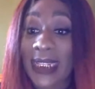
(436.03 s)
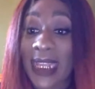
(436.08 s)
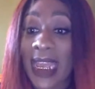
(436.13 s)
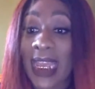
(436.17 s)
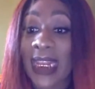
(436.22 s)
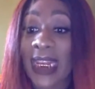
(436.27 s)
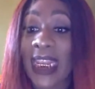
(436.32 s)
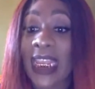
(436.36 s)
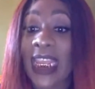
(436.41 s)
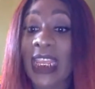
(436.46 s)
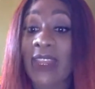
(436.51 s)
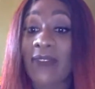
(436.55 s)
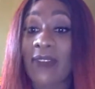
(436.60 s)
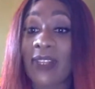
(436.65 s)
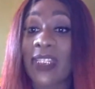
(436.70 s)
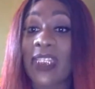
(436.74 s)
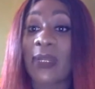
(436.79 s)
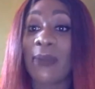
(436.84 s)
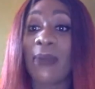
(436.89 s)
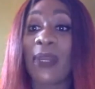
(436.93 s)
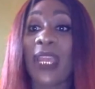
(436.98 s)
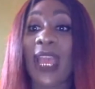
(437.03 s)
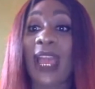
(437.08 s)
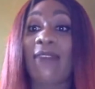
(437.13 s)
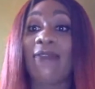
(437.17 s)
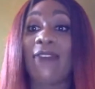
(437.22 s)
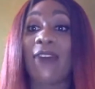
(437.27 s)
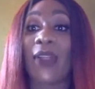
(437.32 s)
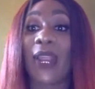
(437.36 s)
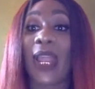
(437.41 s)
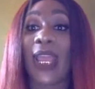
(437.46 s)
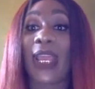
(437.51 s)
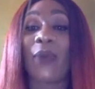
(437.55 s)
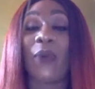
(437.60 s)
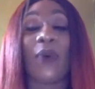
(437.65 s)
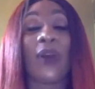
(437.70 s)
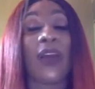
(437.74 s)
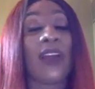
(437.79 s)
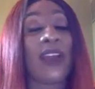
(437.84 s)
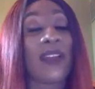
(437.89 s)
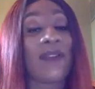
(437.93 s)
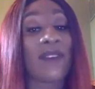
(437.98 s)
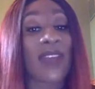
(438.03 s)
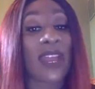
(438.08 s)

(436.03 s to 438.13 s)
And even to me, I felt like, well,